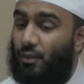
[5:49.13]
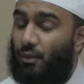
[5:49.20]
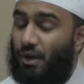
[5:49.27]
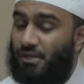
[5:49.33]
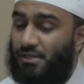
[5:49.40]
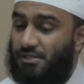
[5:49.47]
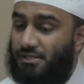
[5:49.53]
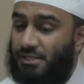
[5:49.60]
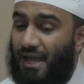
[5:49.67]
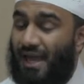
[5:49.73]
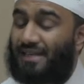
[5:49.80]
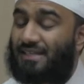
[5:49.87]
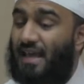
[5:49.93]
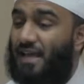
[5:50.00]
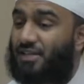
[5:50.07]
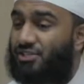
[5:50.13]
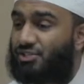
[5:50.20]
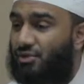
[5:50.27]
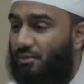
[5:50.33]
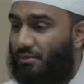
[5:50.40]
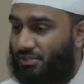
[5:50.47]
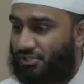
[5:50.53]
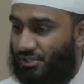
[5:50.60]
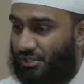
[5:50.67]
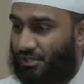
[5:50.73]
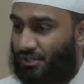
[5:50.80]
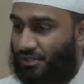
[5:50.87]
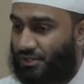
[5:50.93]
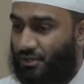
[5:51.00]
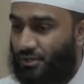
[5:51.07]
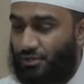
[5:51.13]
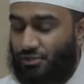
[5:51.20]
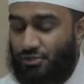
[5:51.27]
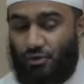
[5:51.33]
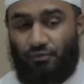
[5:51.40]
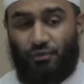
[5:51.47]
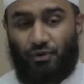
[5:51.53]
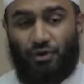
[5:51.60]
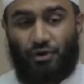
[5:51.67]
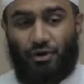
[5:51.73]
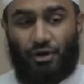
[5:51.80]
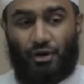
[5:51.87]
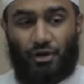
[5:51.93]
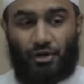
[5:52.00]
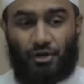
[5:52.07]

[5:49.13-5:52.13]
was attached to the masjid. So for